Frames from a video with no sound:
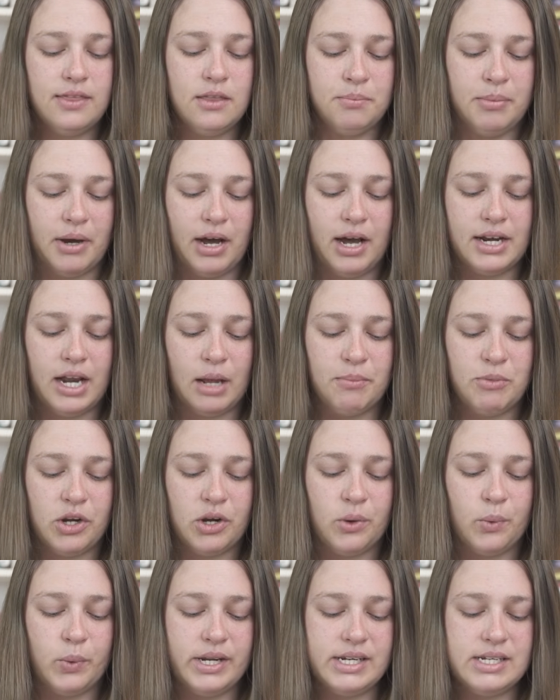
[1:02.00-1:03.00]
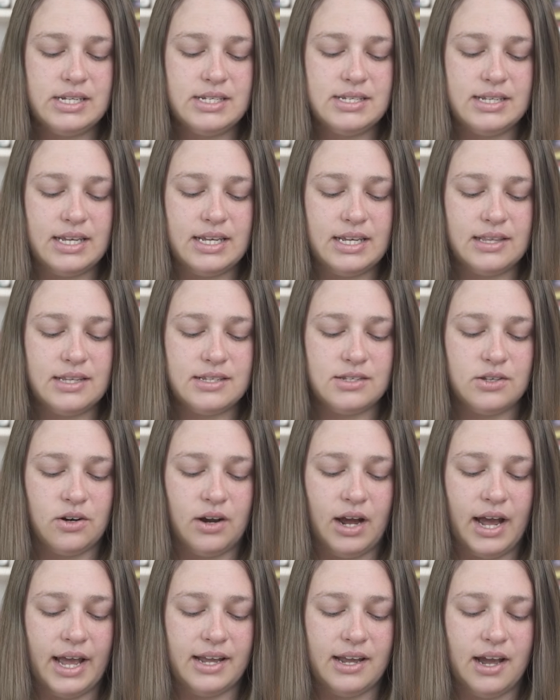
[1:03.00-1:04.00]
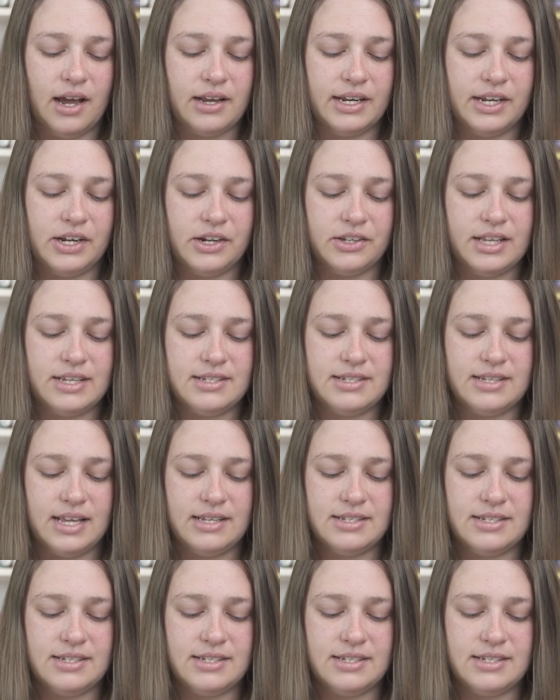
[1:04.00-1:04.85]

the bottom you're going to see this little icon here that says